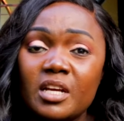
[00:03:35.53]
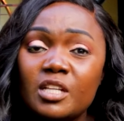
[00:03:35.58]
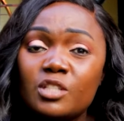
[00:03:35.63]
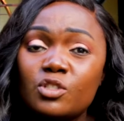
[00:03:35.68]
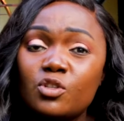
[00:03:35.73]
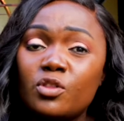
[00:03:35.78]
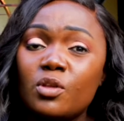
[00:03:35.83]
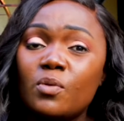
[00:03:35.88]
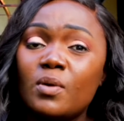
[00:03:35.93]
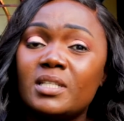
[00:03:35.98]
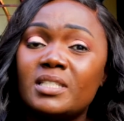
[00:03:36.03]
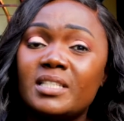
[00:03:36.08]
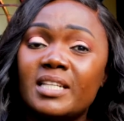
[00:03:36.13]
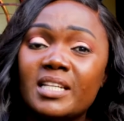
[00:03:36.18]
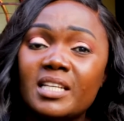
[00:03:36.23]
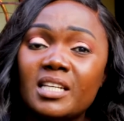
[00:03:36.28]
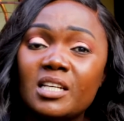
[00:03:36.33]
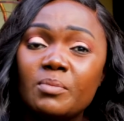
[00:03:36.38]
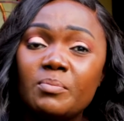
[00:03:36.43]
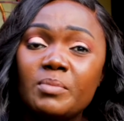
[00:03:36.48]
So they were
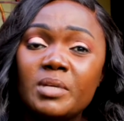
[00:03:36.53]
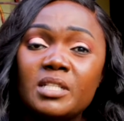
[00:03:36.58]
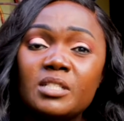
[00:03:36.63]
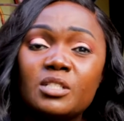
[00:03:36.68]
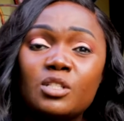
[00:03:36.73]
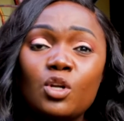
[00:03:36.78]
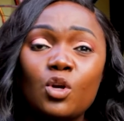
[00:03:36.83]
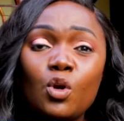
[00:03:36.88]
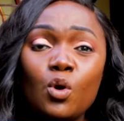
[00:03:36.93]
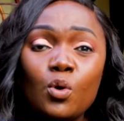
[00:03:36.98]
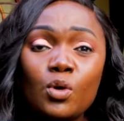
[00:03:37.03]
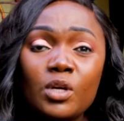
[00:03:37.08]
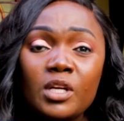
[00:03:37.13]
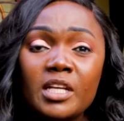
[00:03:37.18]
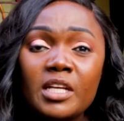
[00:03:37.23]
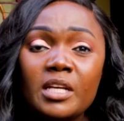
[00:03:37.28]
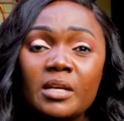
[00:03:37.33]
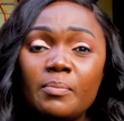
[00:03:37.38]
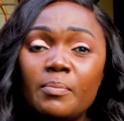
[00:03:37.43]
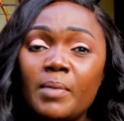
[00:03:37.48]
taking me
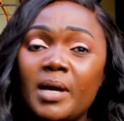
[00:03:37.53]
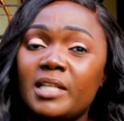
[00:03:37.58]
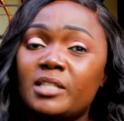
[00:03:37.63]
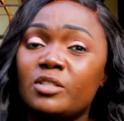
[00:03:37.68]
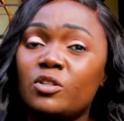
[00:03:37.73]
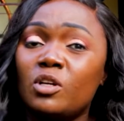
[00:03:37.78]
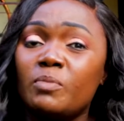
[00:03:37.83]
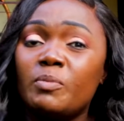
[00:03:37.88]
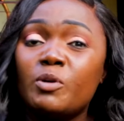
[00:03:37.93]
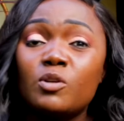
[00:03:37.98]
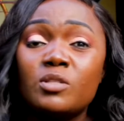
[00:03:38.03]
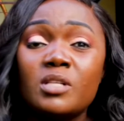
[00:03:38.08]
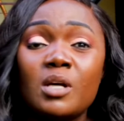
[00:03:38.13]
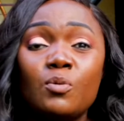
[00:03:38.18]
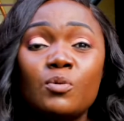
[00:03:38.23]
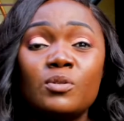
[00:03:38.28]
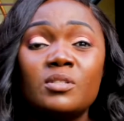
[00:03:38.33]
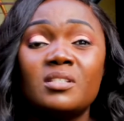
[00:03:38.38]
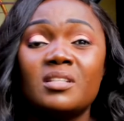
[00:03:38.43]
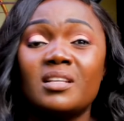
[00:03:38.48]
slowly by slowly, because I
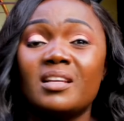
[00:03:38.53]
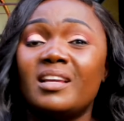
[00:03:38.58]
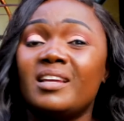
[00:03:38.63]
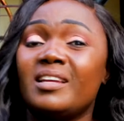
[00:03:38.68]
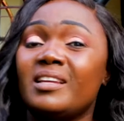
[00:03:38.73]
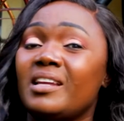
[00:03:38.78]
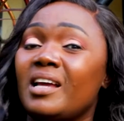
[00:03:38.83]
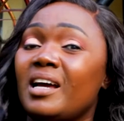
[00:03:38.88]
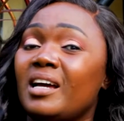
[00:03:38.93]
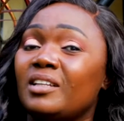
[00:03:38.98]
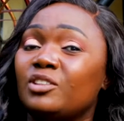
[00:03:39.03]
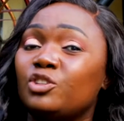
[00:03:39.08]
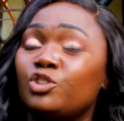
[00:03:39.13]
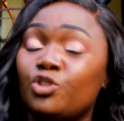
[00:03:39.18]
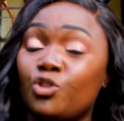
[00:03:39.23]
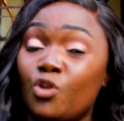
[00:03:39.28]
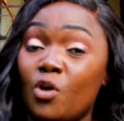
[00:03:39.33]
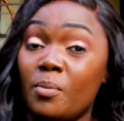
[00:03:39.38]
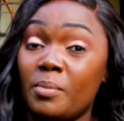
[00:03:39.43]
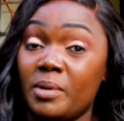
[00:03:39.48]
was in a
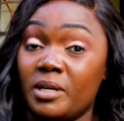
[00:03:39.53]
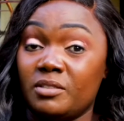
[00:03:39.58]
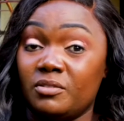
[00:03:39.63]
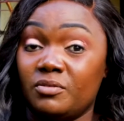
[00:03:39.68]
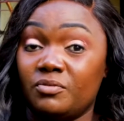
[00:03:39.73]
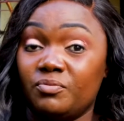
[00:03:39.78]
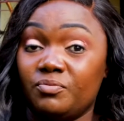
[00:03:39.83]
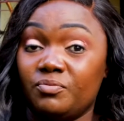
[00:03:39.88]
trauma.